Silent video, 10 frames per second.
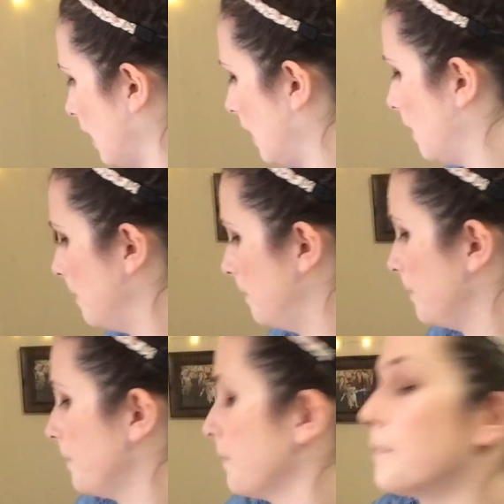
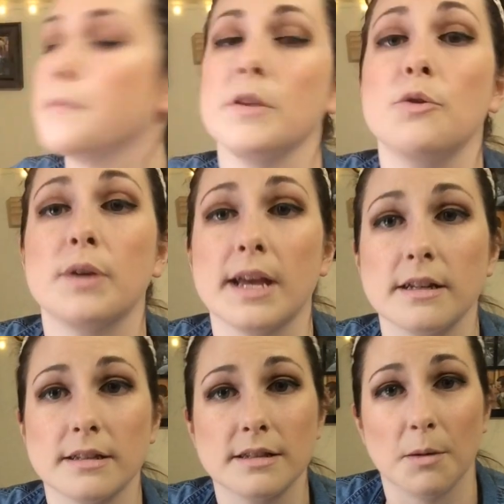you
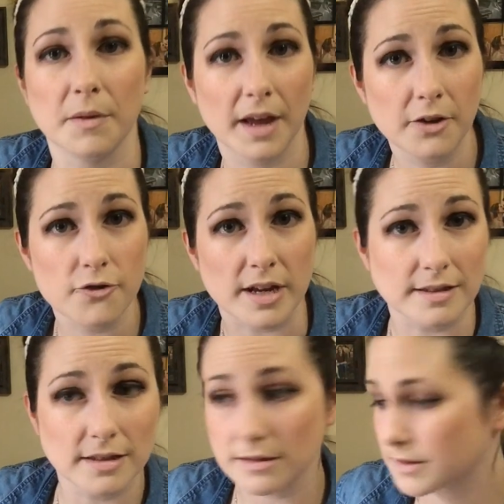get double the entries.